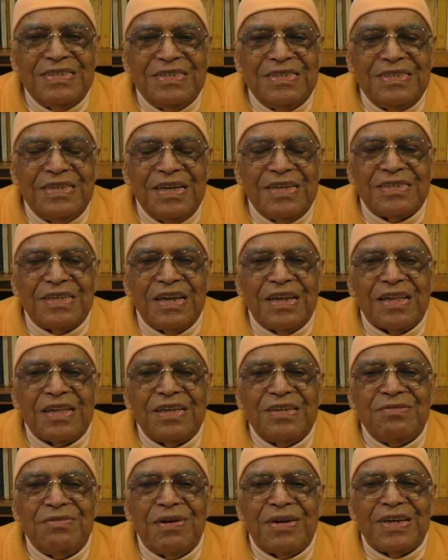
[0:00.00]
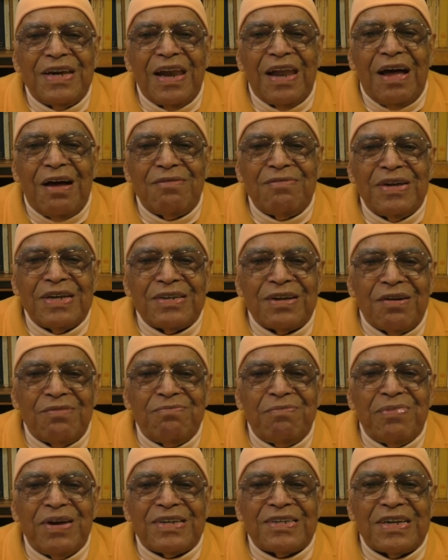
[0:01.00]
She has nothing but love and
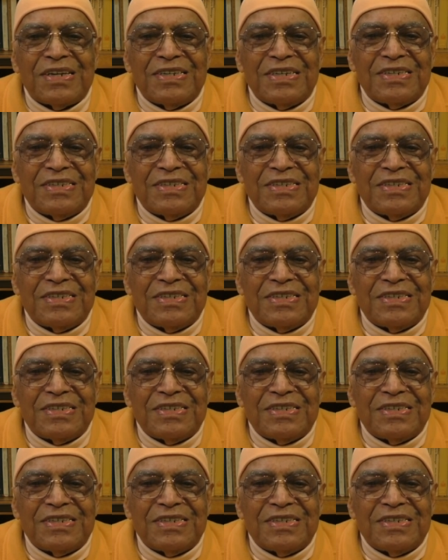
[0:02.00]
compassion.